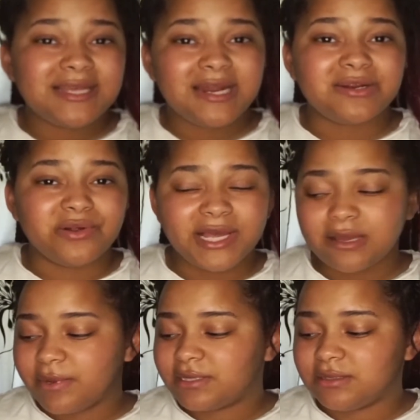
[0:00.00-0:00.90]
that I don't like
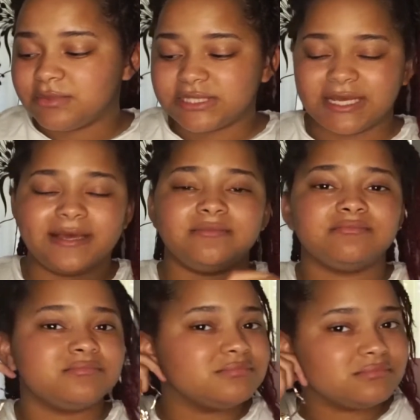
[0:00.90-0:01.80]
about them is that
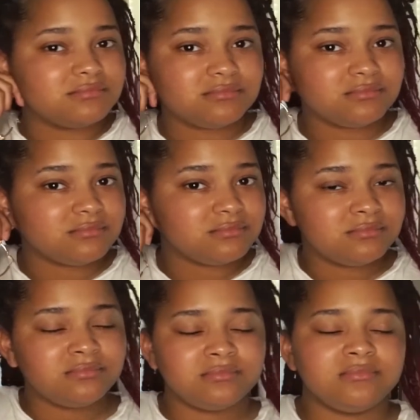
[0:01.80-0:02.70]

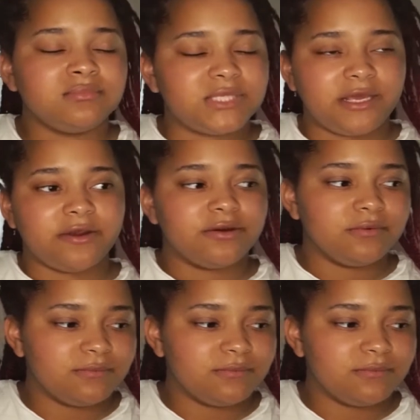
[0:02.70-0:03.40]
they hurt.